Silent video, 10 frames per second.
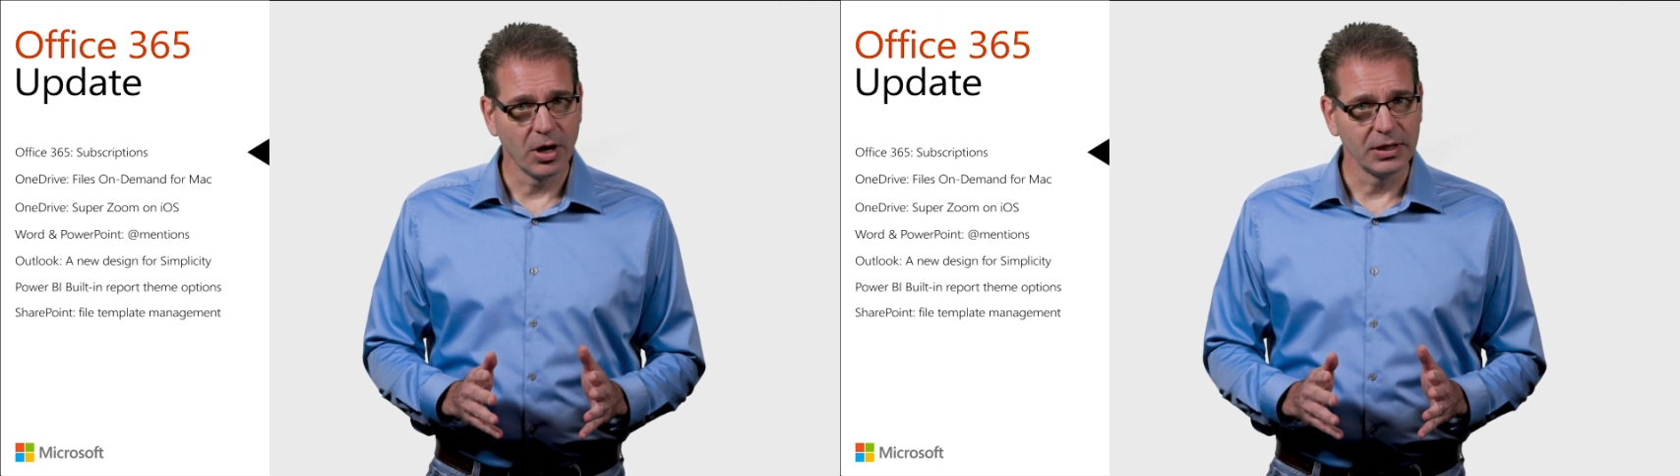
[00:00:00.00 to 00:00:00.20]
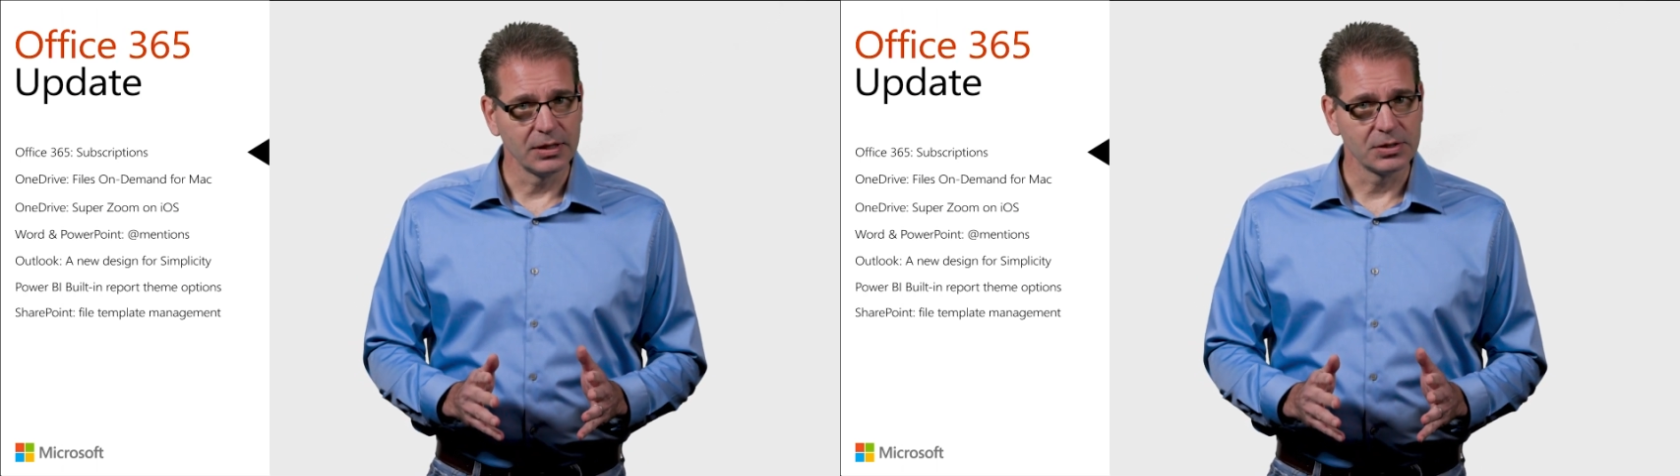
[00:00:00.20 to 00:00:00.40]

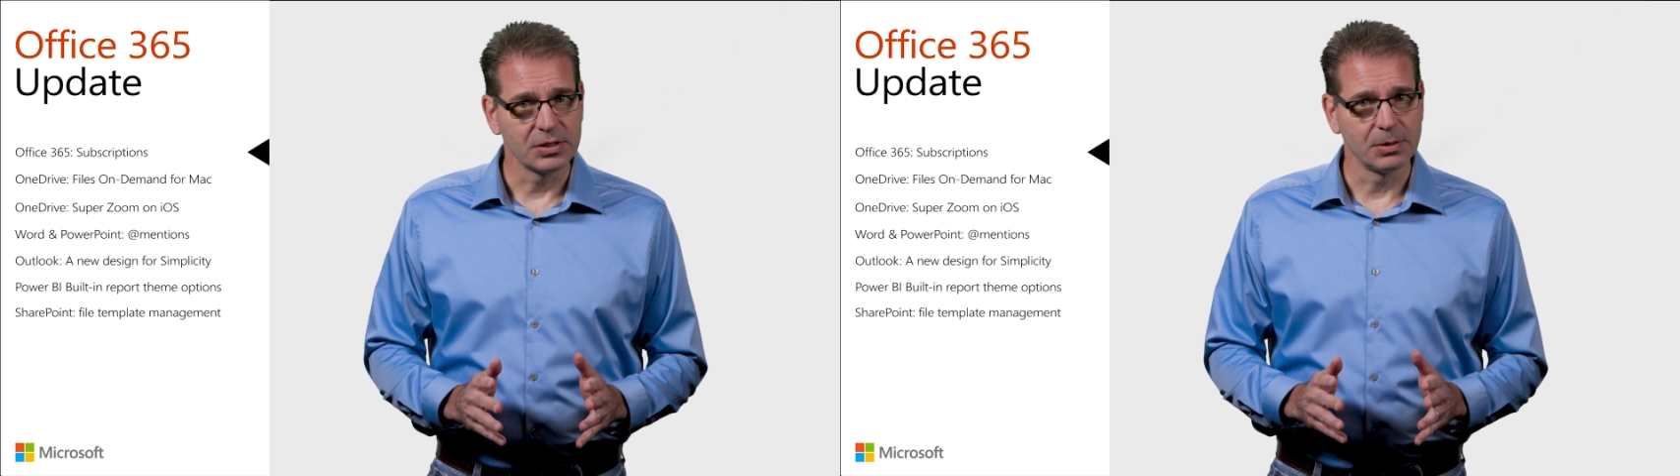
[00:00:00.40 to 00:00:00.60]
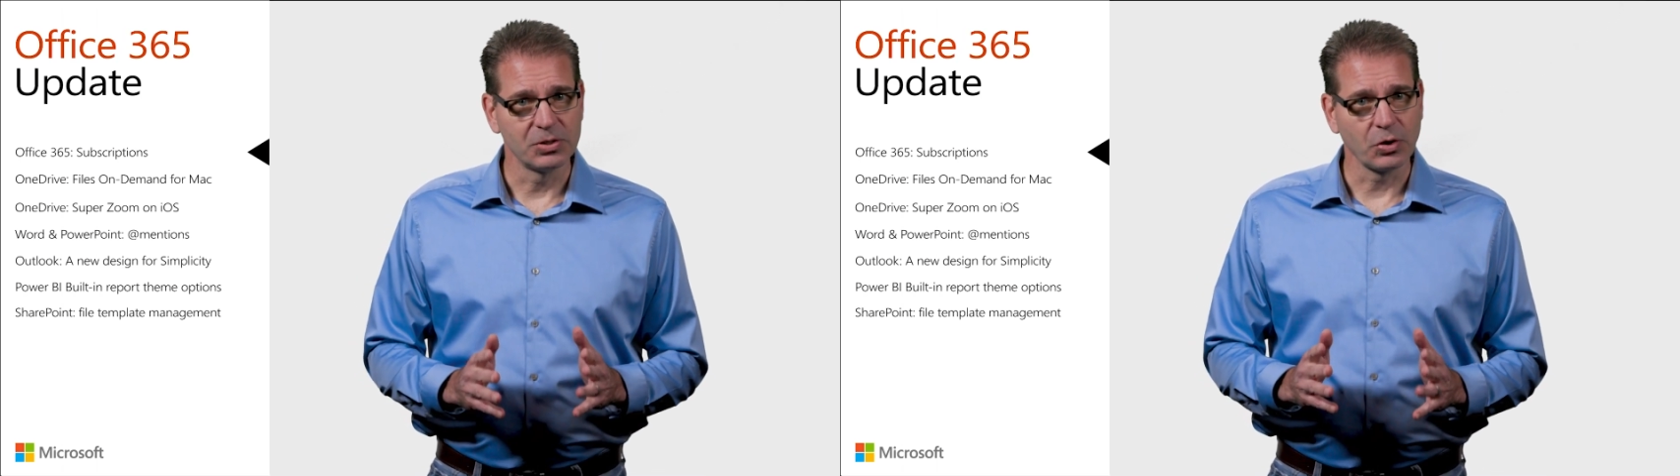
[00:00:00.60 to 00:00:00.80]
audience
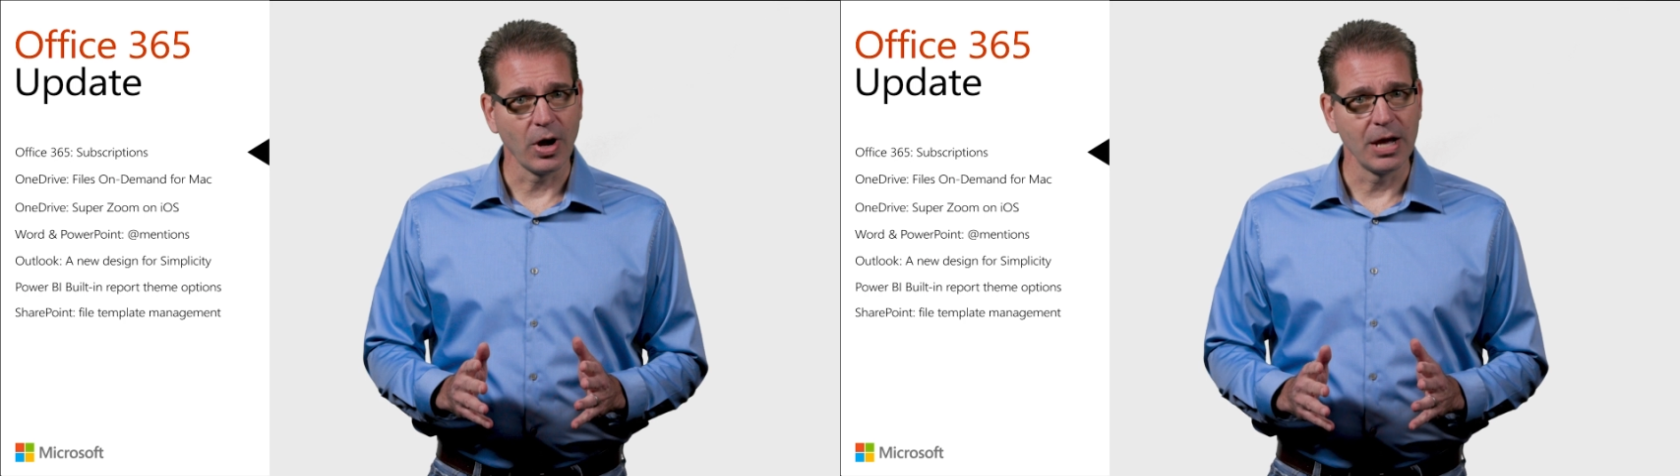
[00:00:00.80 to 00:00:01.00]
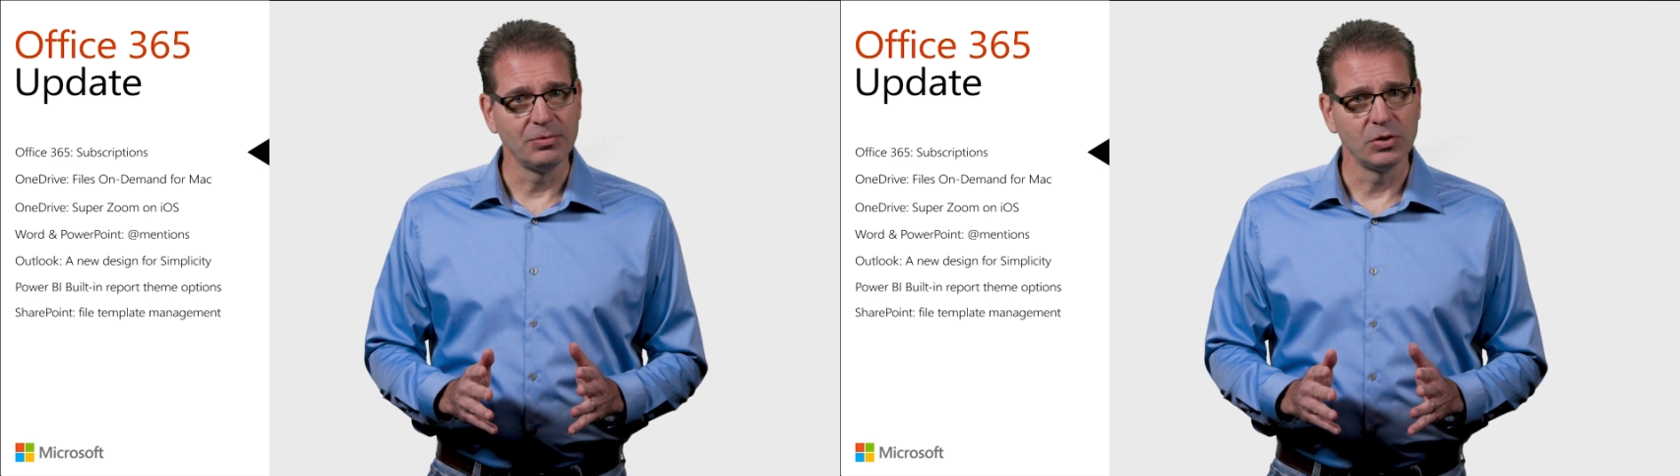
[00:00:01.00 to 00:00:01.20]

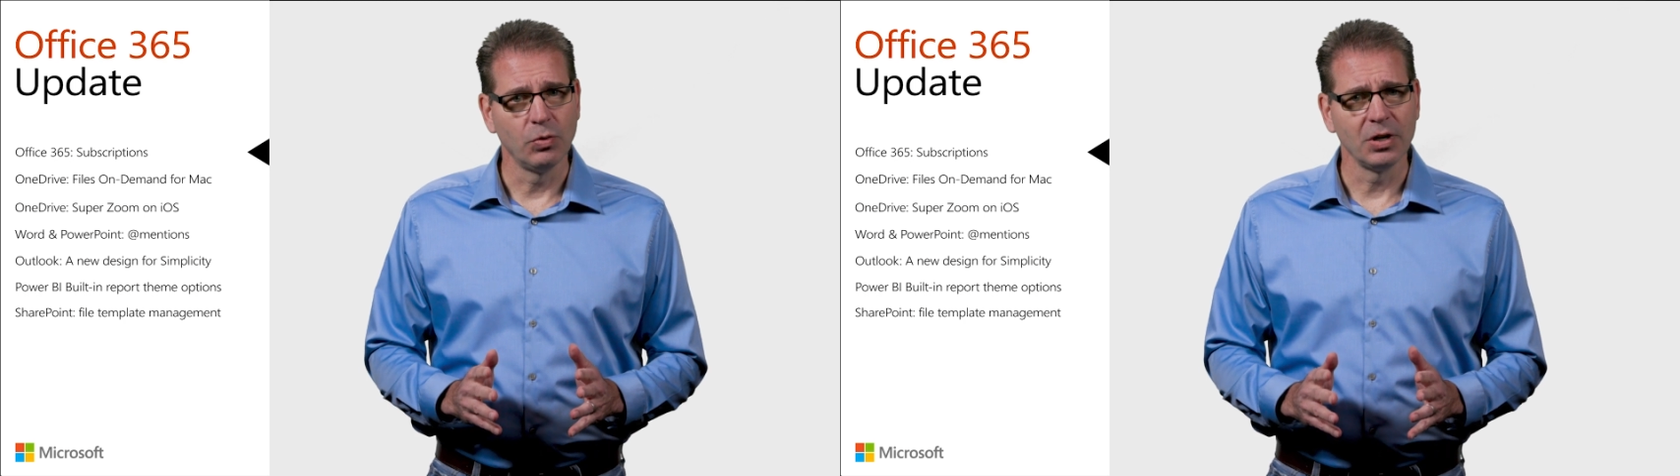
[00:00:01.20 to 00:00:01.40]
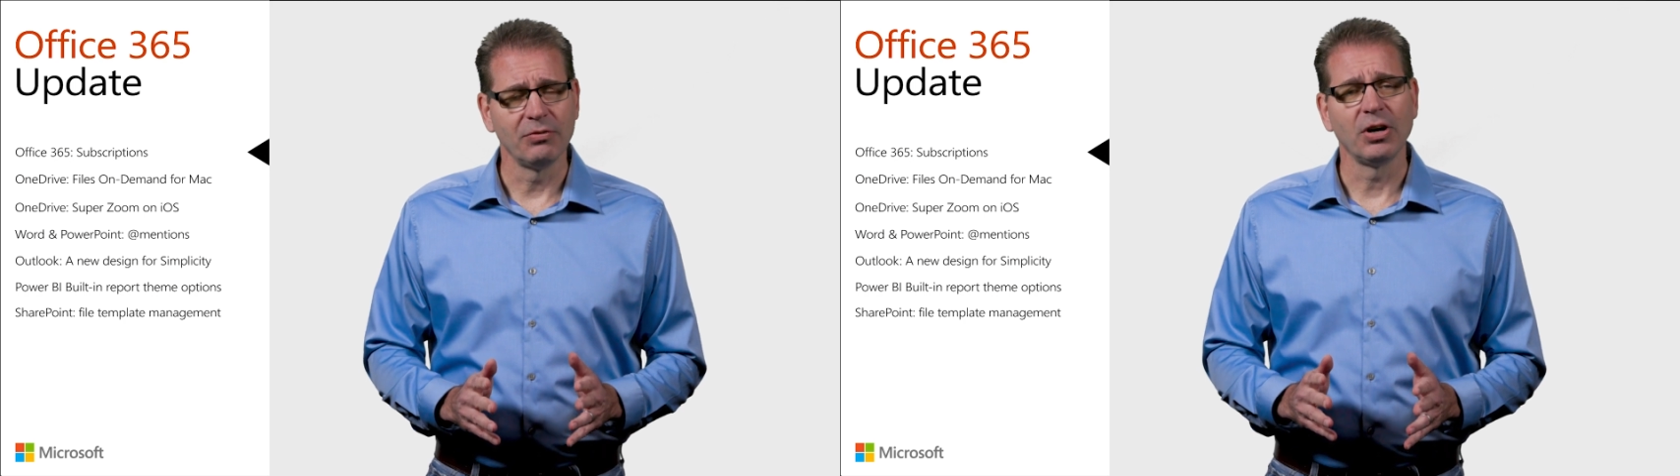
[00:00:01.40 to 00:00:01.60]
subscribe to
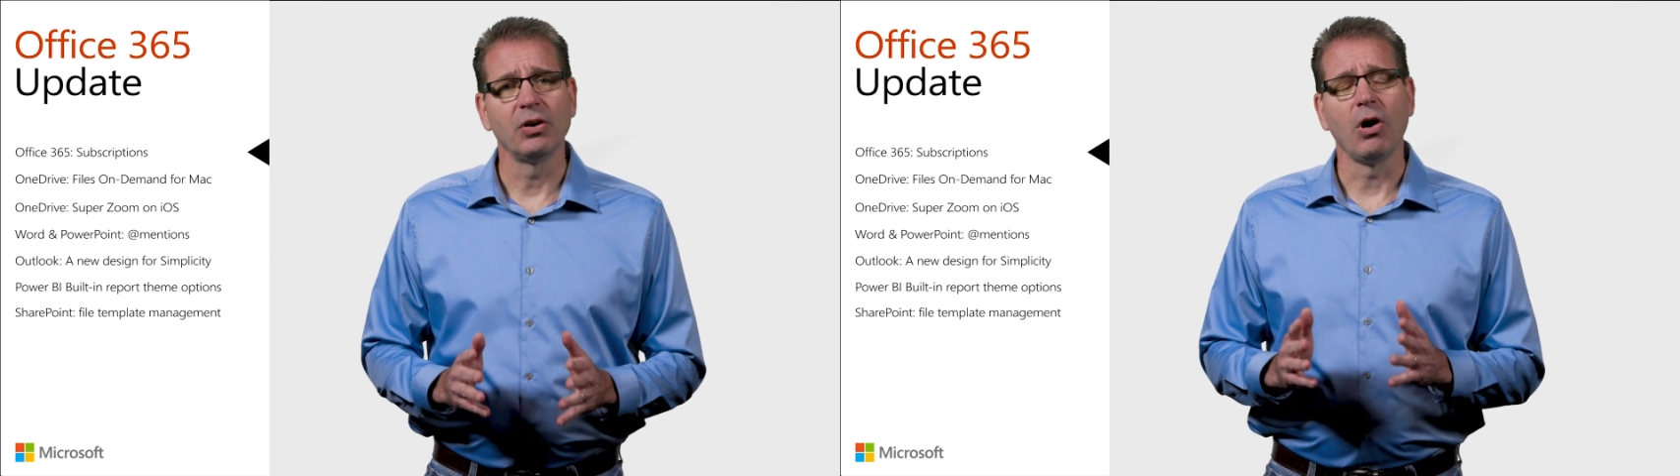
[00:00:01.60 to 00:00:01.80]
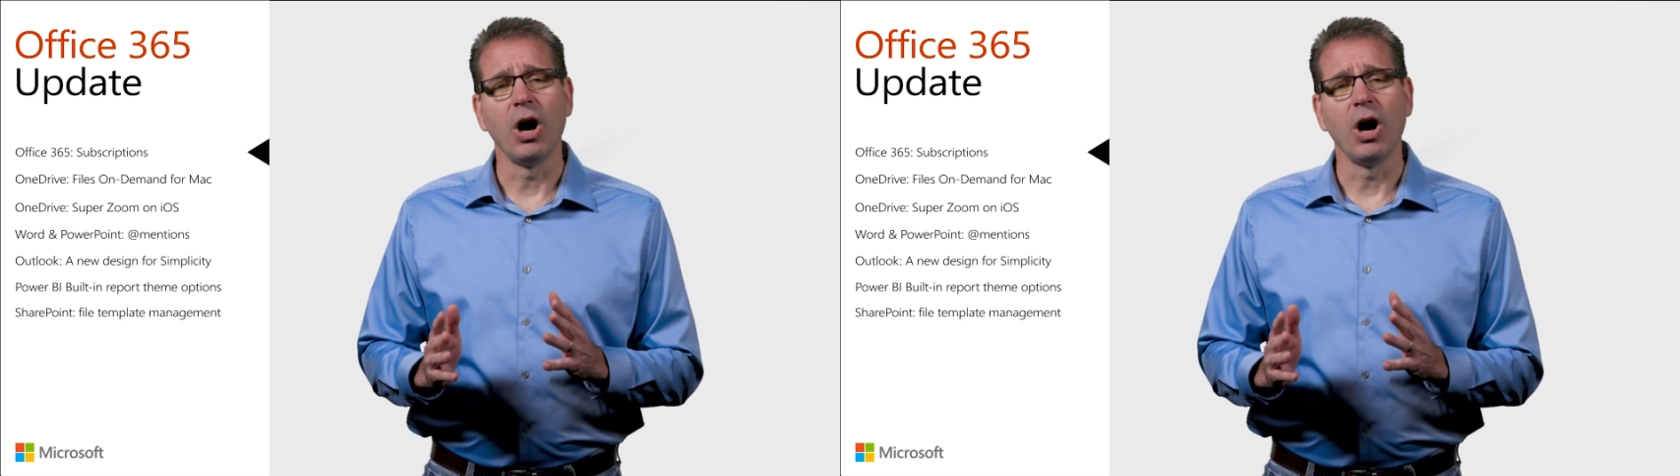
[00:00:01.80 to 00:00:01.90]
one of our